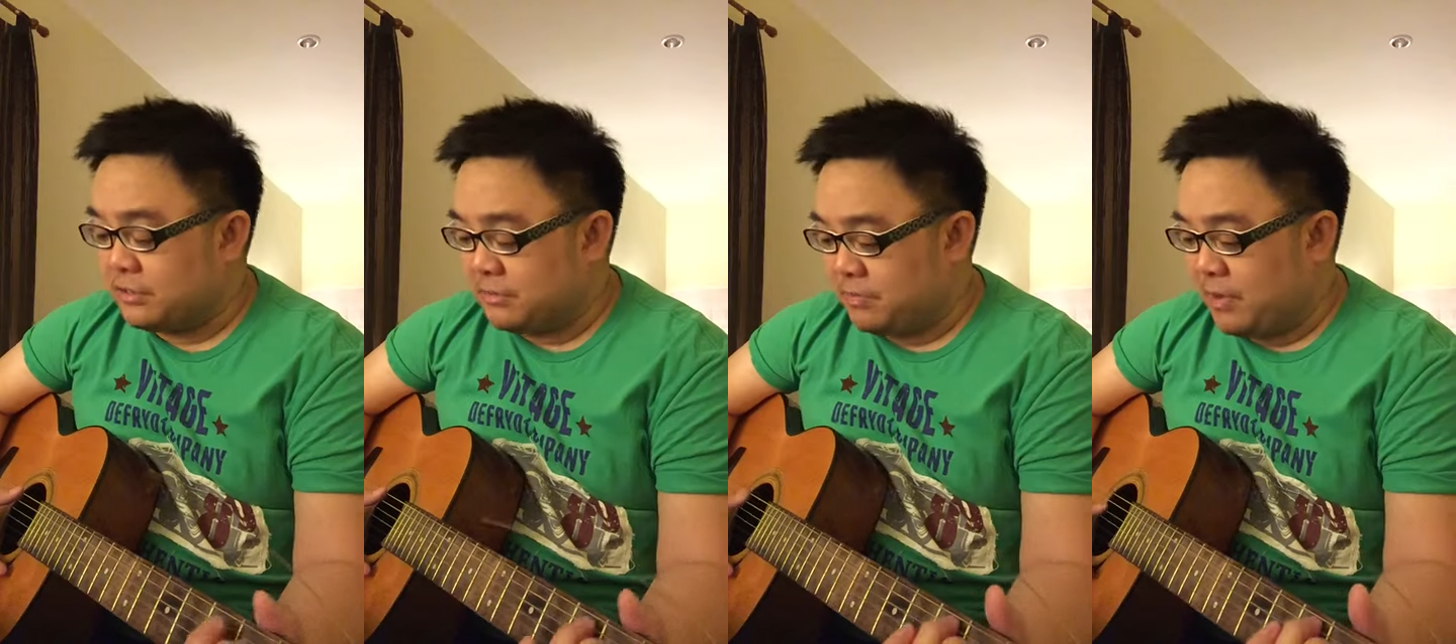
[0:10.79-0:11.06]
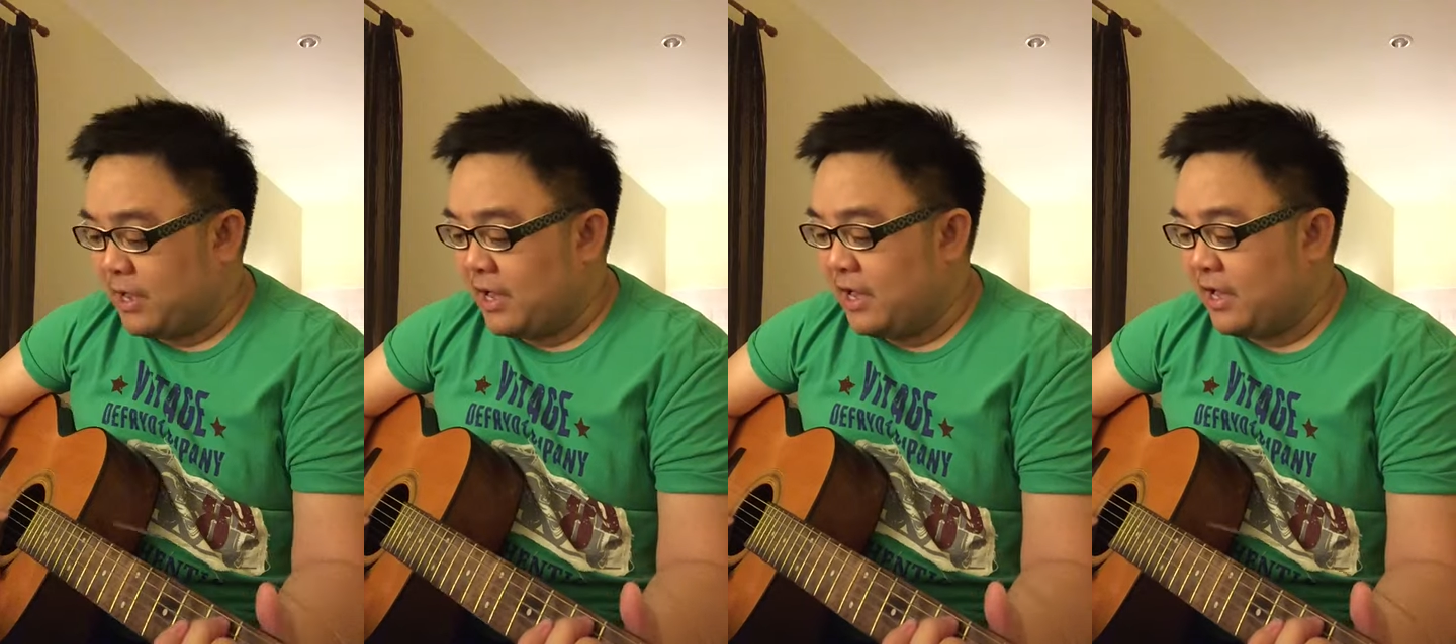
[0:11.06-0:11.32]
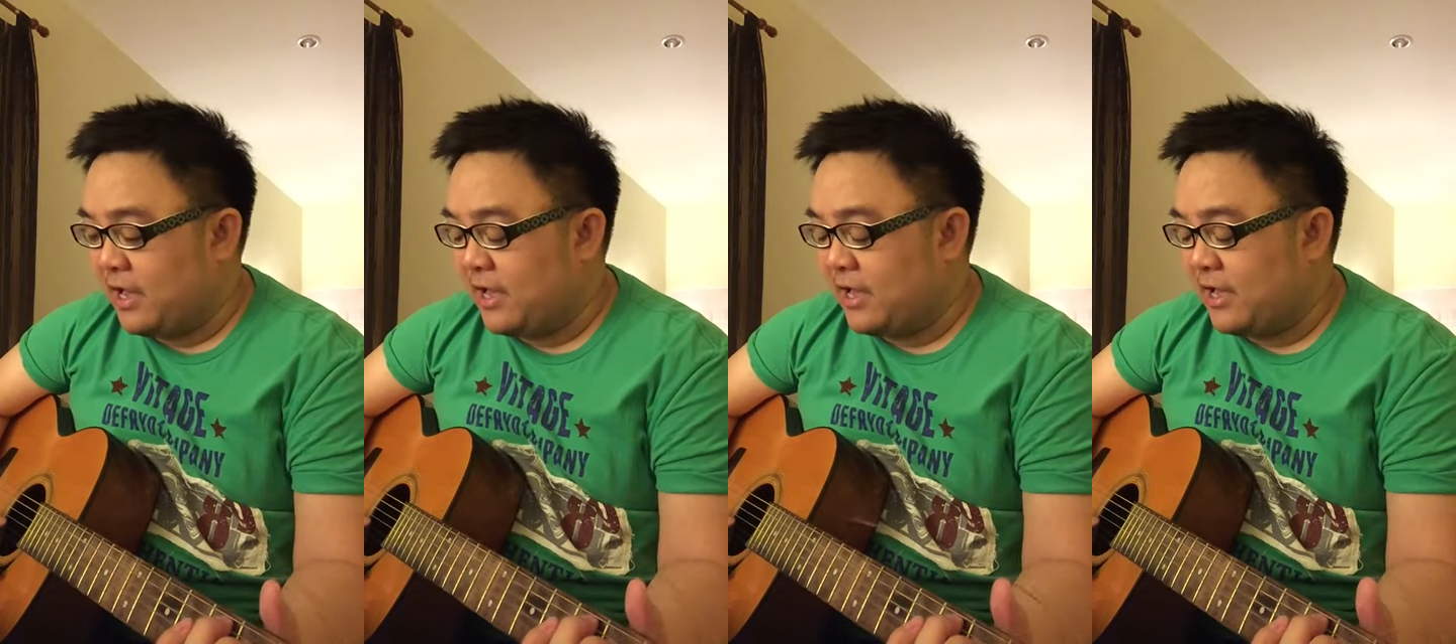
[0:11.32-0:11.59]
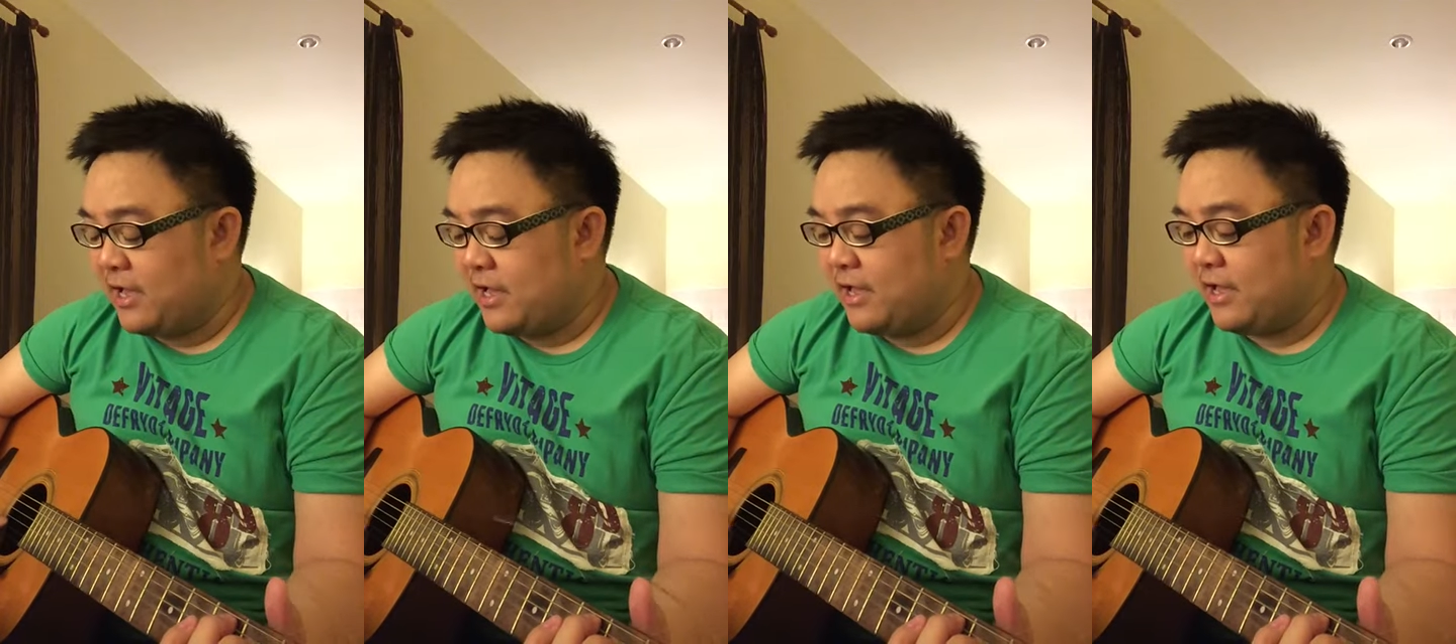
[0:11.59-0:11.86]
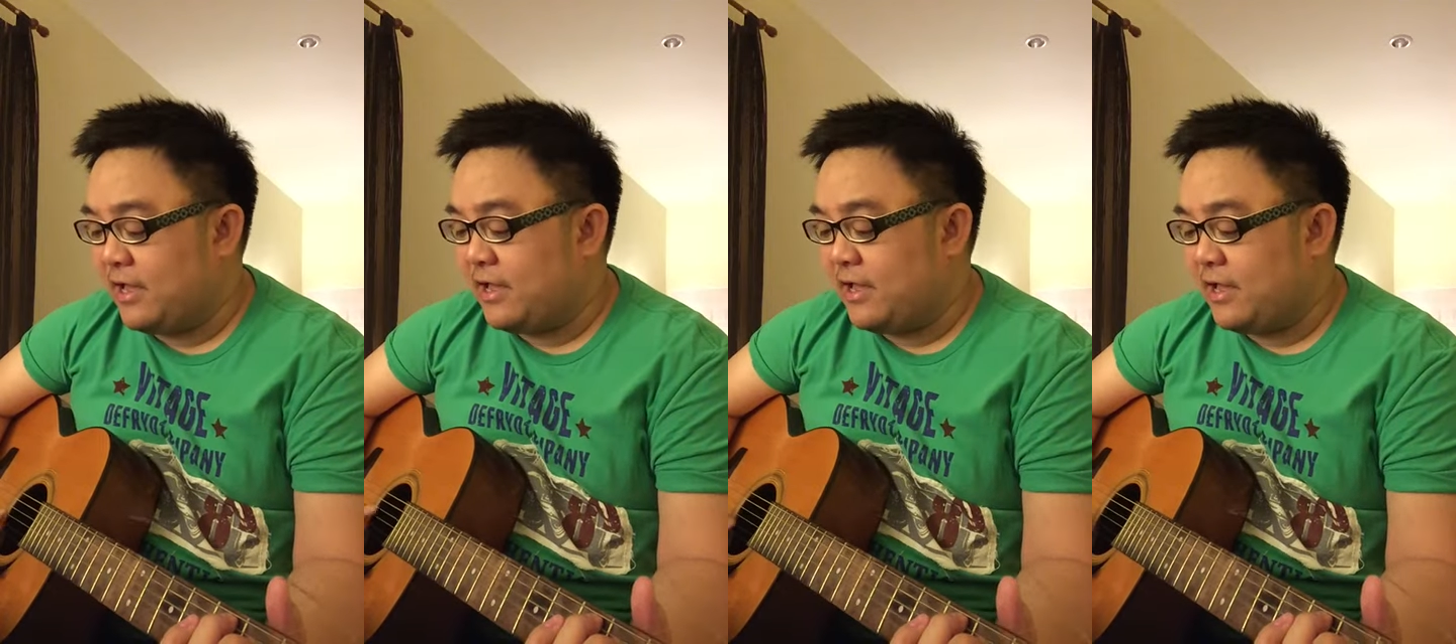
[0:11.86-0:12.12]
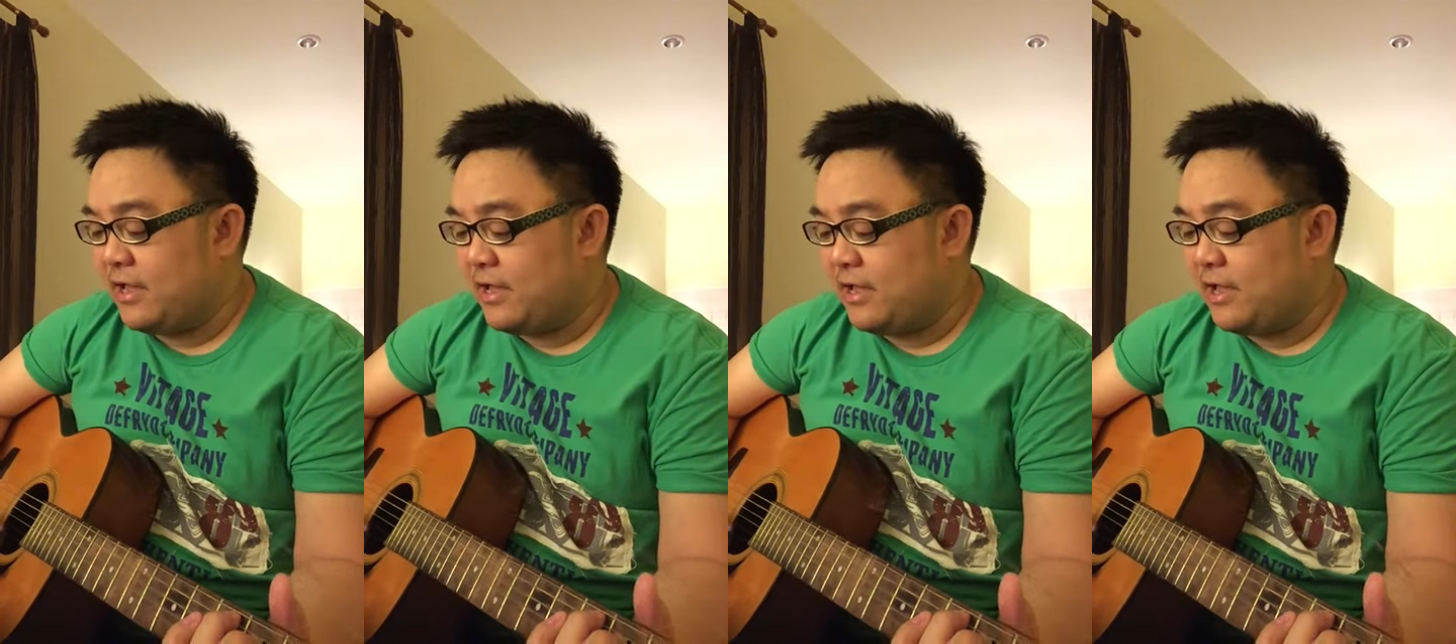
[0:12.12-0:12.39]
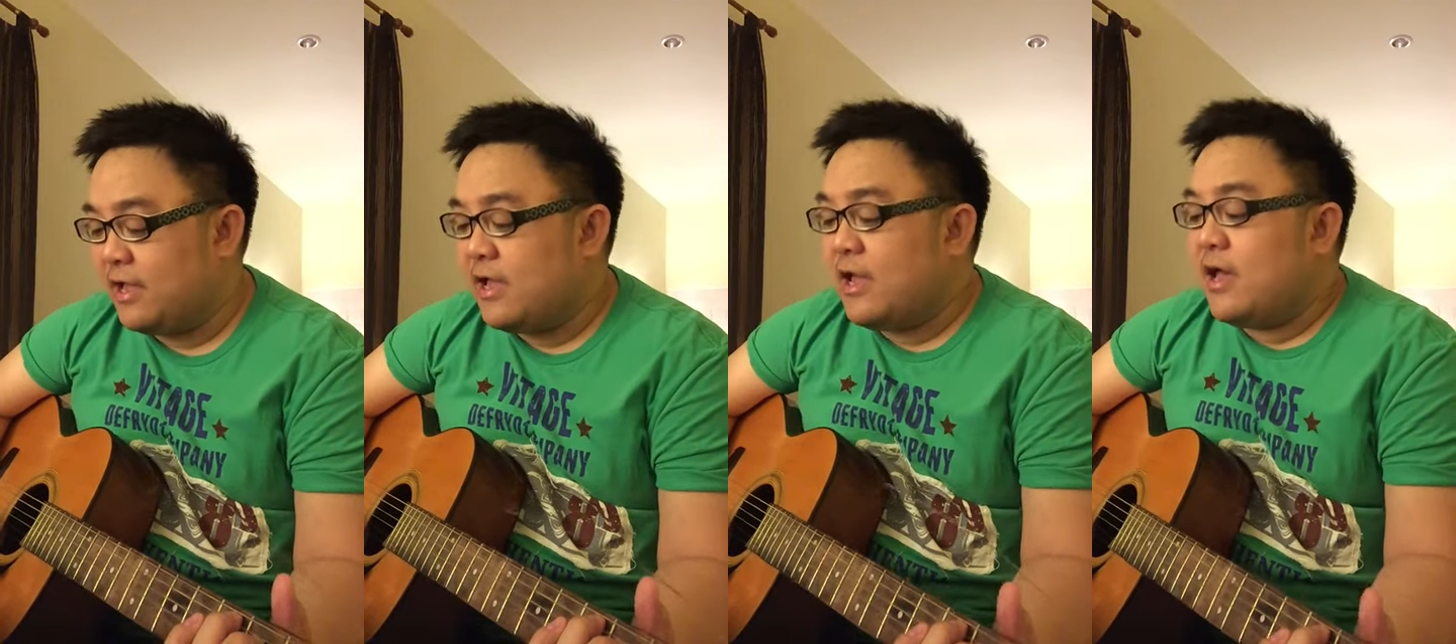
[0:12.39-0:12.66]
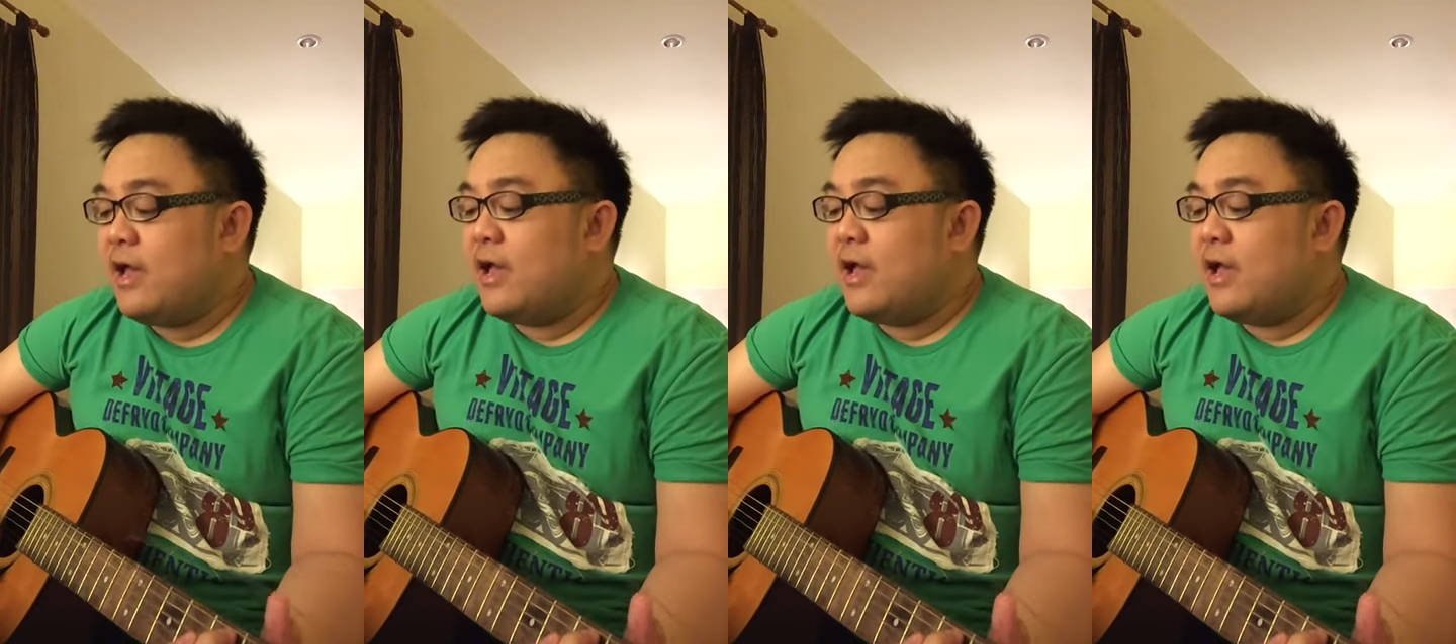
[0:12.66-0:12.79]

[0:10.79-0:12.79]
goodbye.